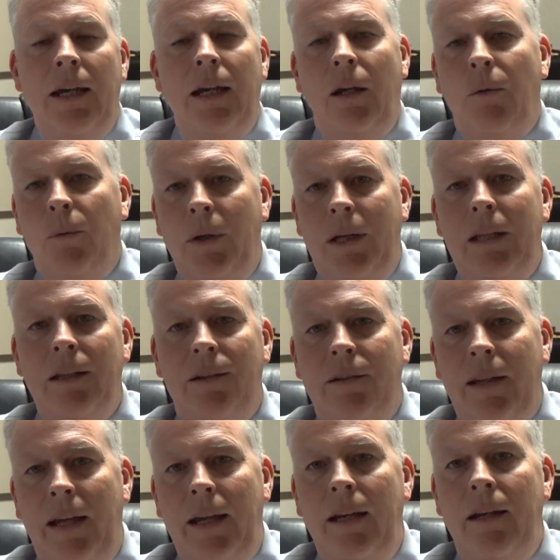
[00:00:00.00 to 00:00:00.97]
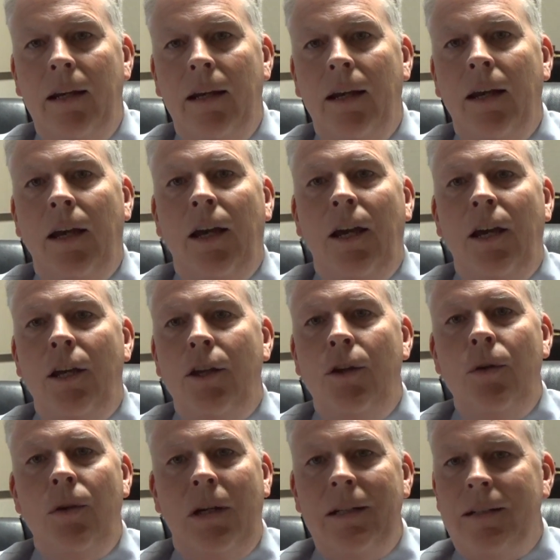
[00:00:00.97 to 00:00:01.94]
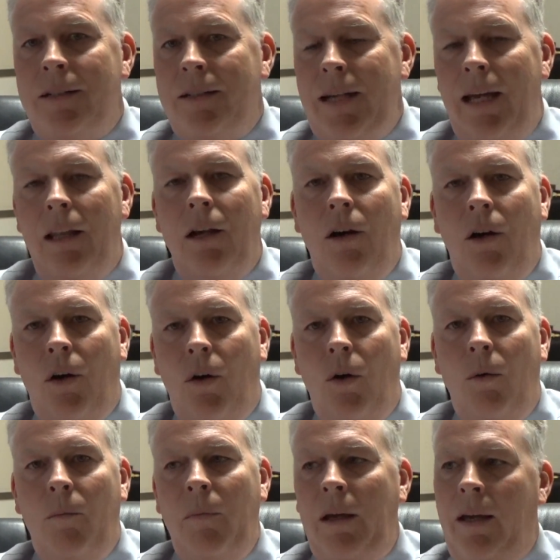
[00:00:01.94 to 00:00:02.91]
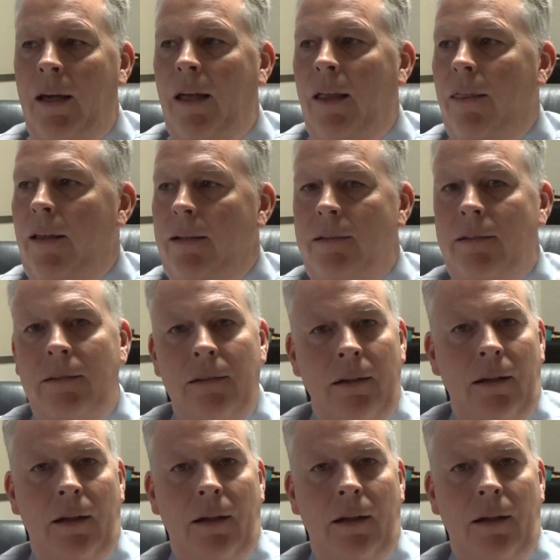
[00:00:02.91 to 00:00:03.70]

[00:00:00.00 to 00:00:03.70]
In real estate, you can sell a home that's